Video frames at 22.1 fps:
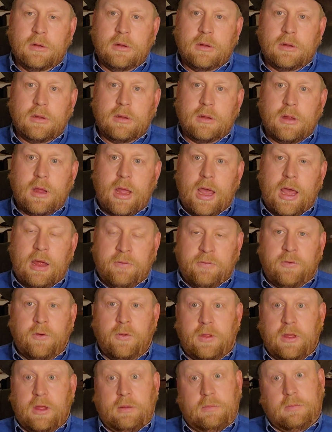and for
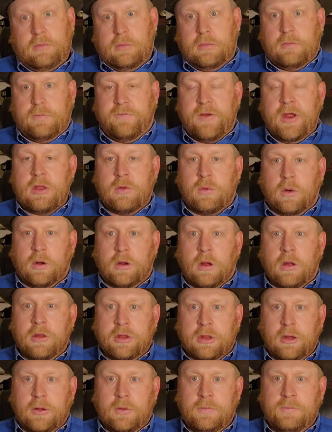the fence work
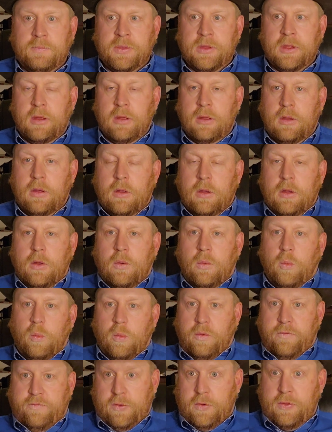also,
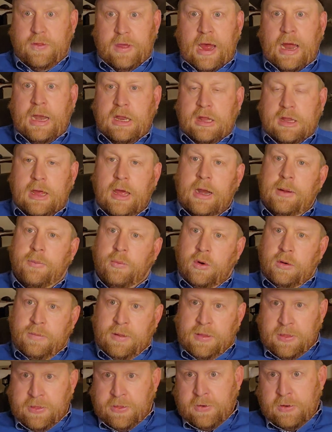for that setup, would have been the
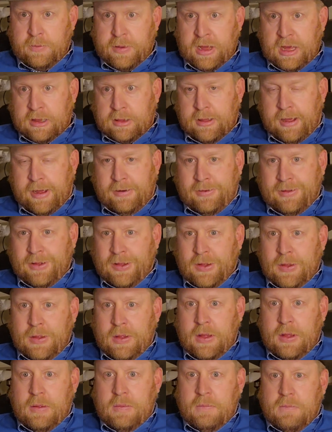third baseline.
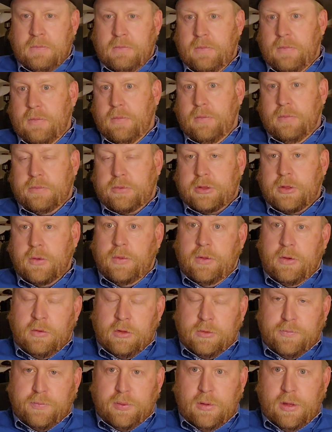So there was,
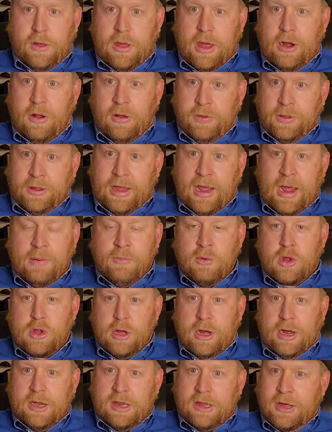and all the camera
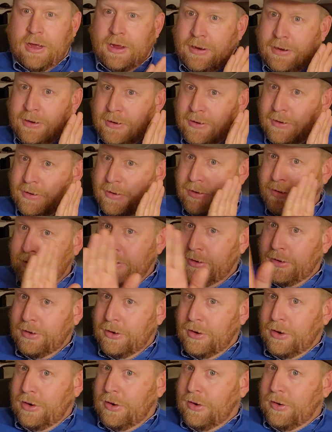shots
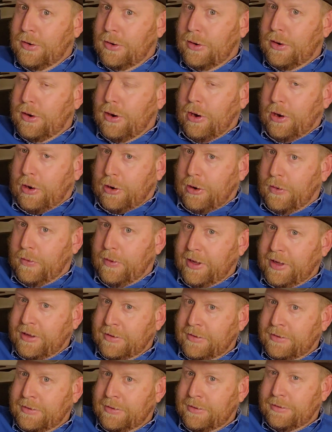are going
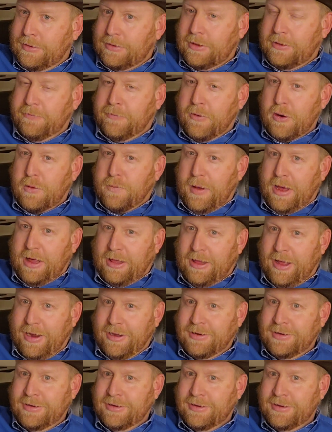to the first baseline.
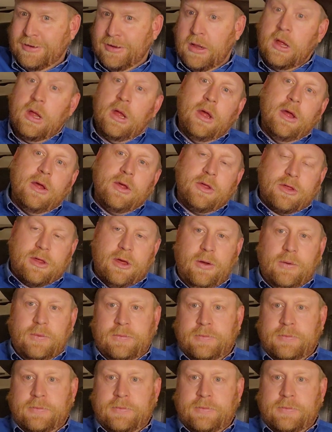So